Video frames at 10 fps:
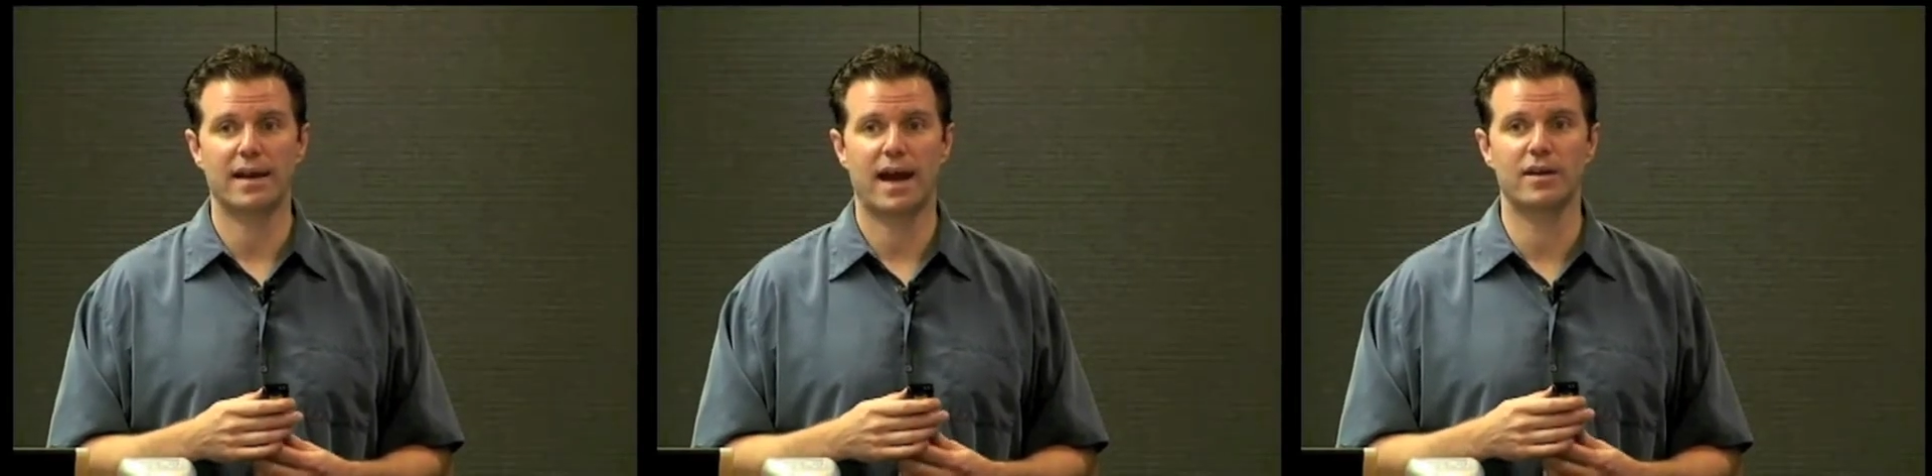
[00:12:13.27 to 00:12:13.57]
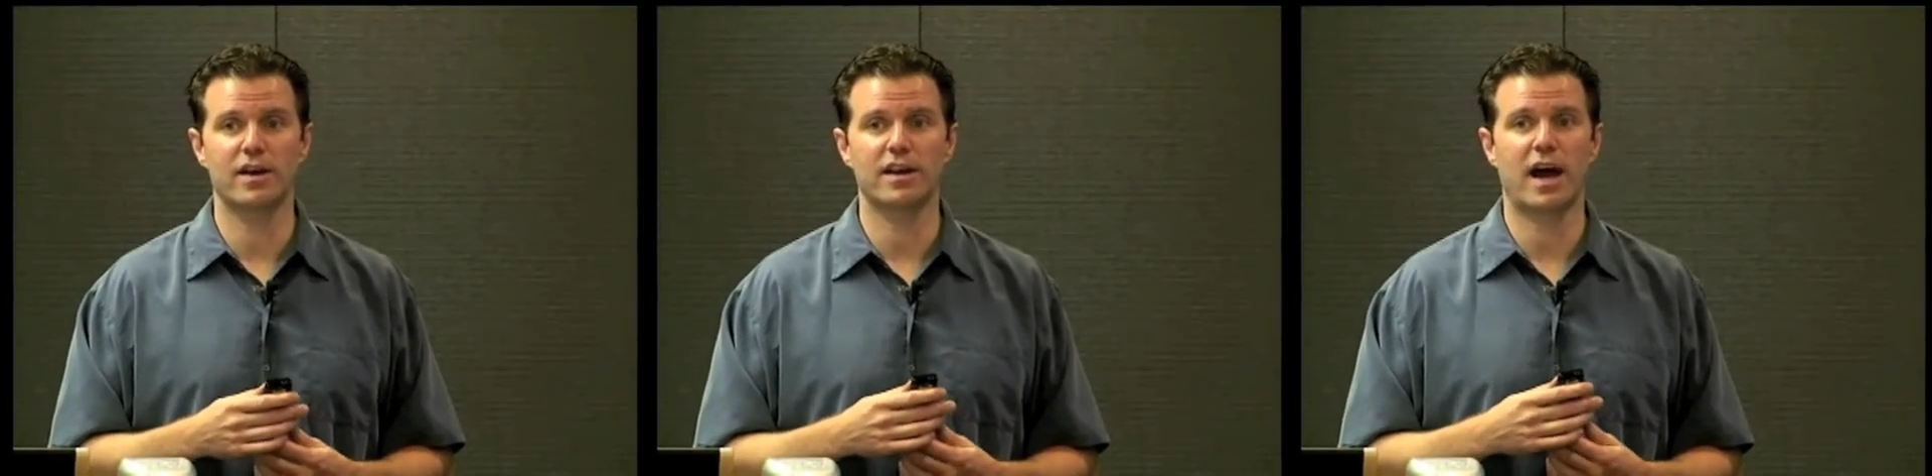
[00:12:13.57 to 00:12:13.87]
I
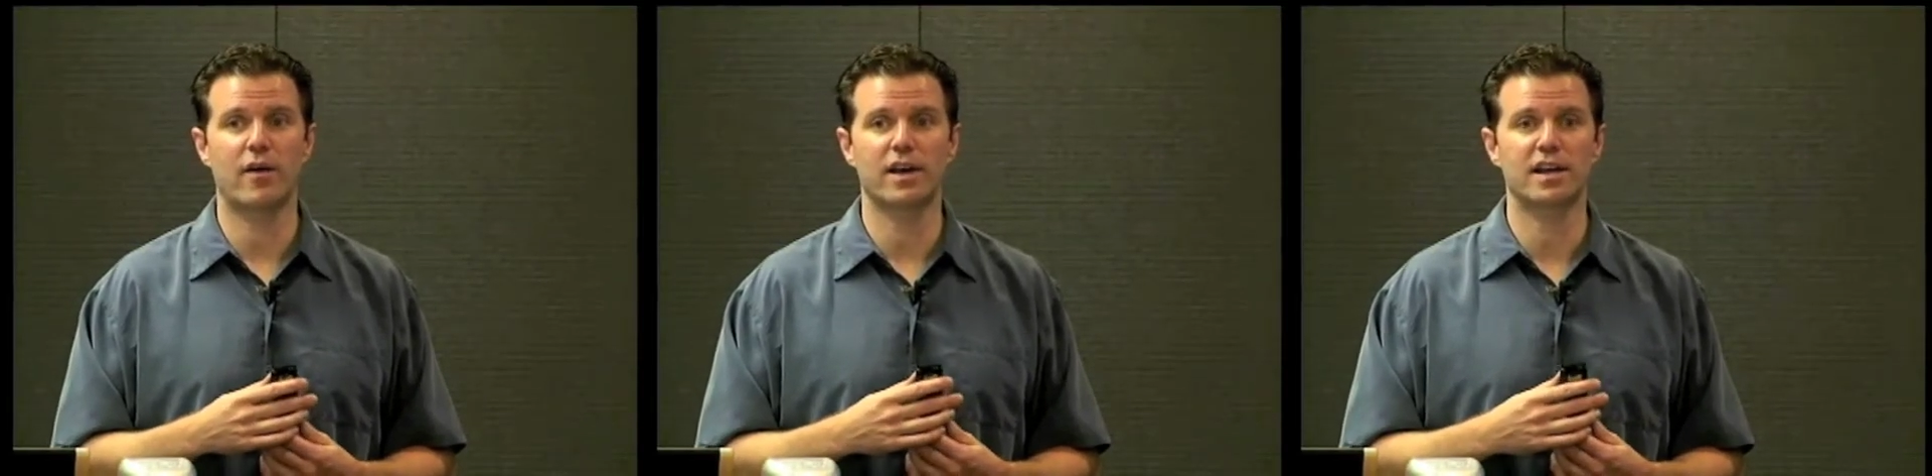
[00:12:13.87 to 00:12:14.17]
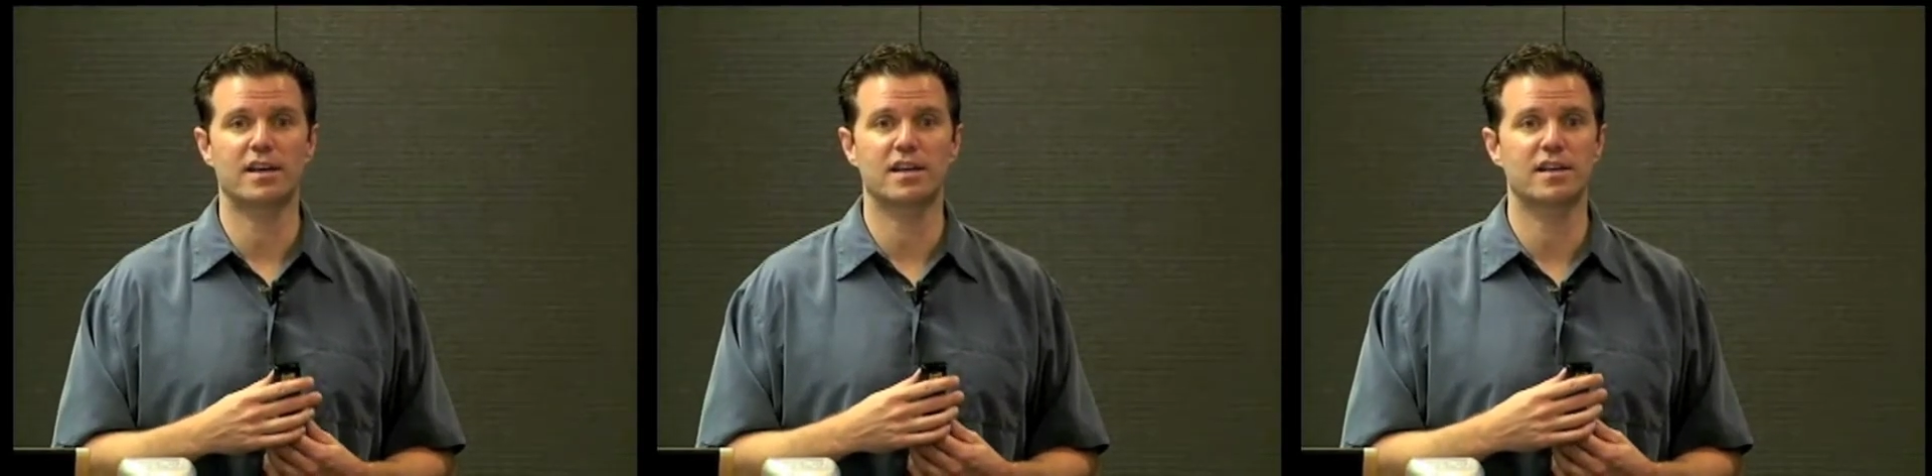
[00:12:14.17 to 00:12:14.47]
don't even know how he
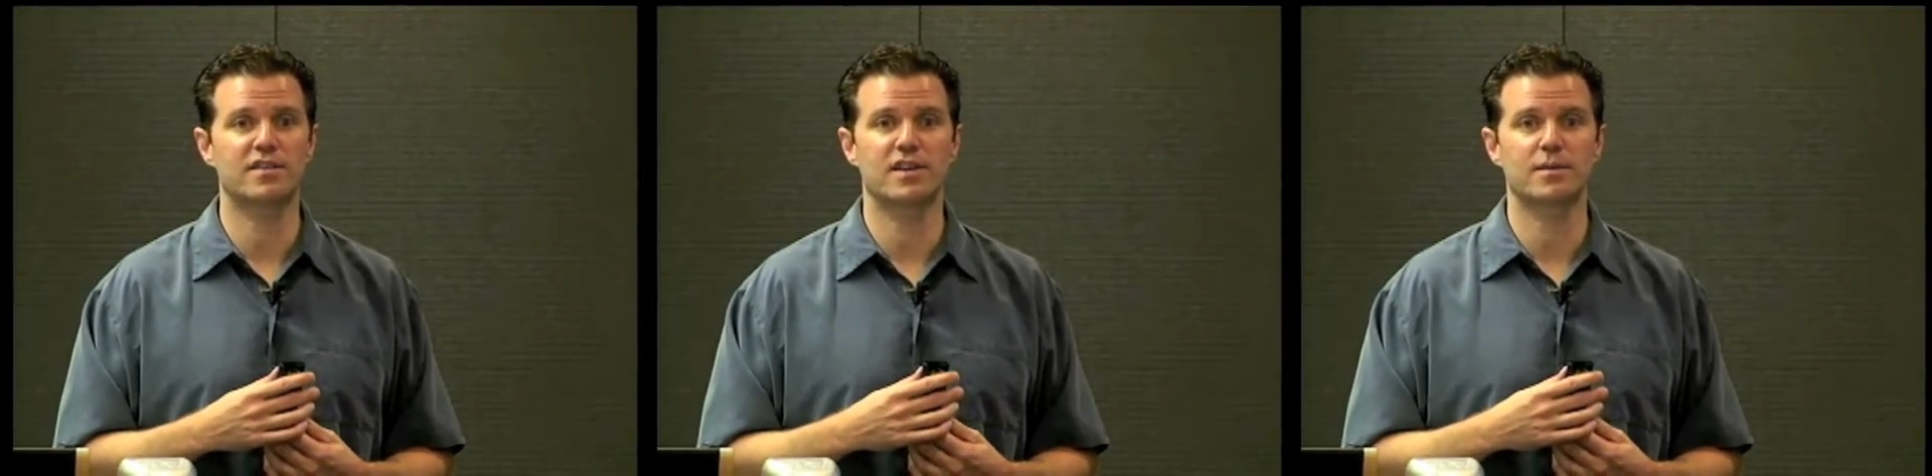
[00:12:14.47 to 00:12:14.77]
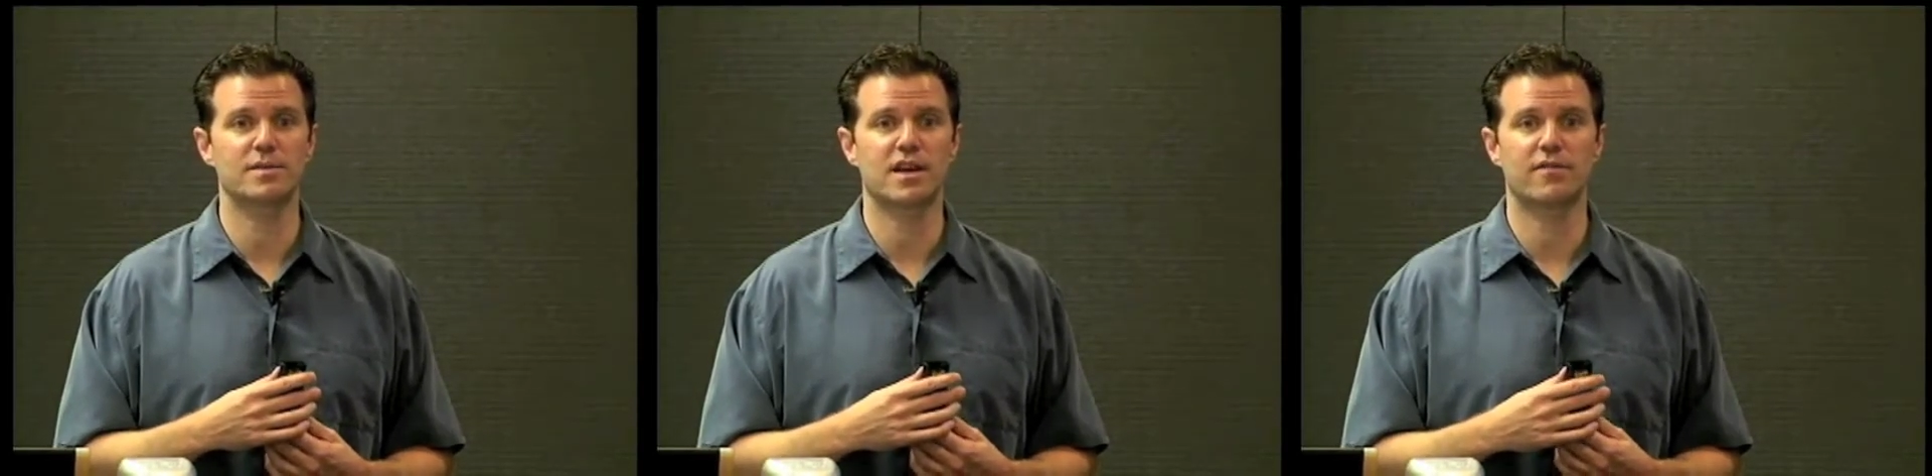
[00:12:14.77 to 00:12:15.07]
could consider
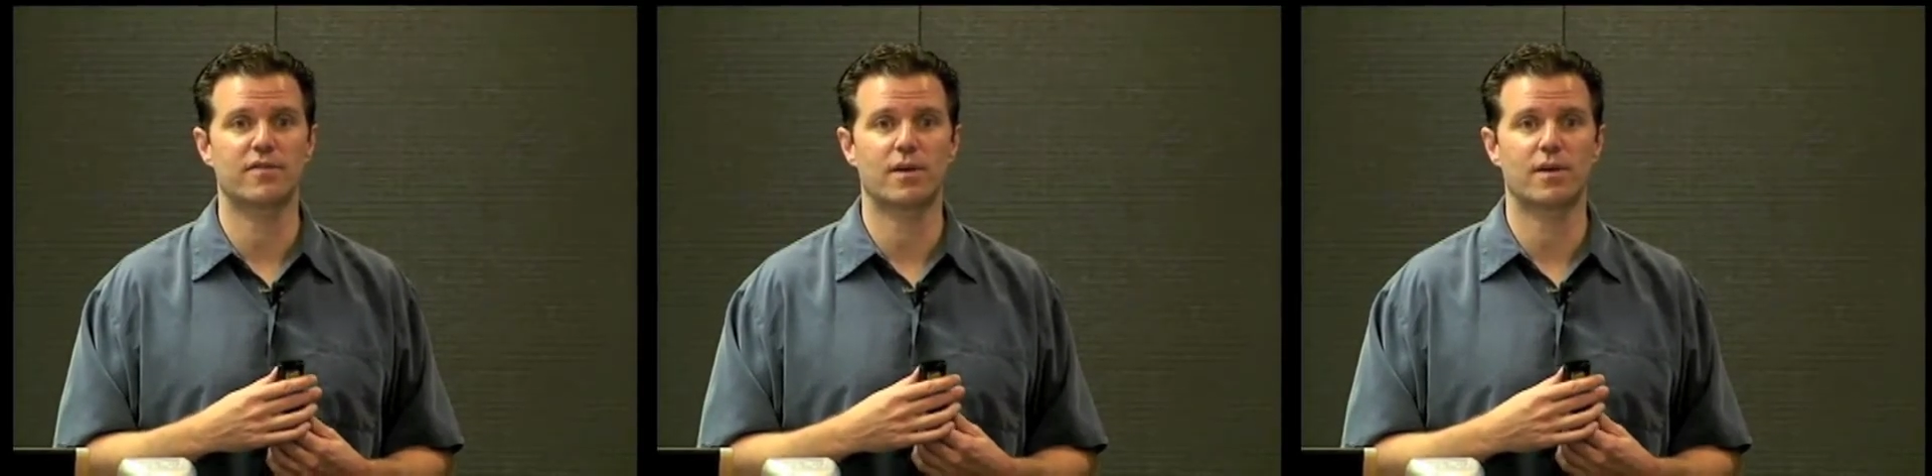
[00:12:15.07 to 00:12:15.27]
himself